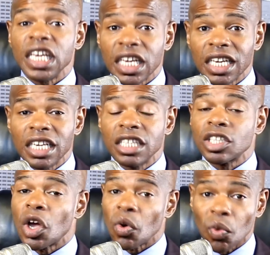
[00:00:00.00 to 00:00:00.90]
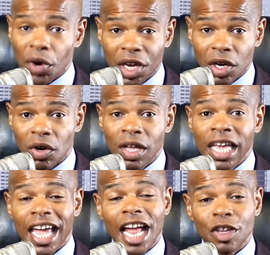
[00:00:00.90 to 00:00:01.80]
is real.
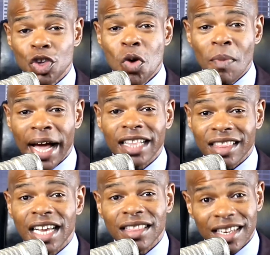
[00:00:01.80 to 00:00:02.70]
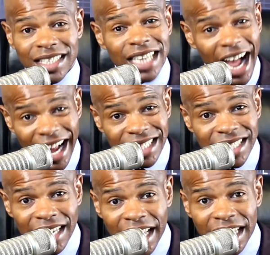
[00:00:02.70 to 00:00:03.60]
And you might think that it's
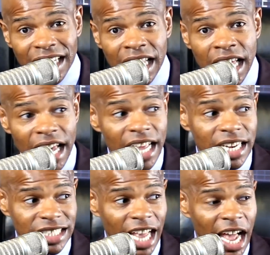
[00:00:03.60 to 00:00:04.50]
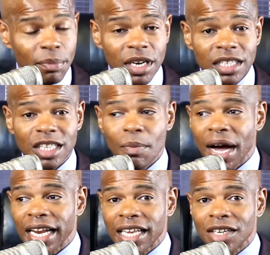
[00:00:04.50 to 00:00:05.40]
isolated and it's happening in
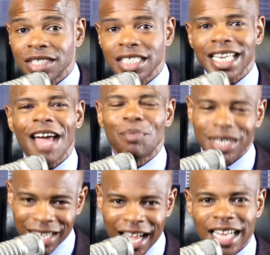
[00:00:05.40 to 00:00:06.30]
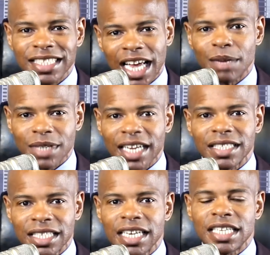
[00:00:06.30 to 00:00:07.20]
somebody else's life, but nine times out
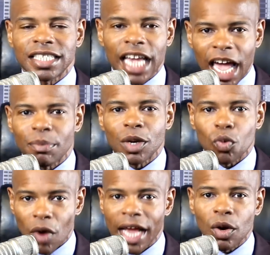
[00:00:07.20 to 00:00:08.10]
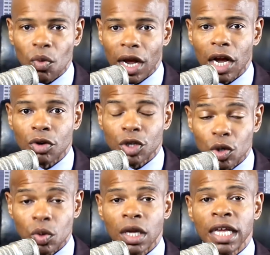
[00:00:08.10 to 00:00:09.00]
of 10, it's happening right around
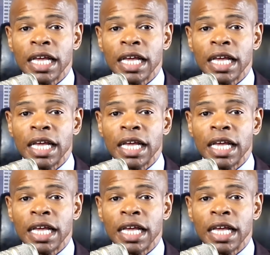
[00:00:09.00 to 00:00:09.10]
you.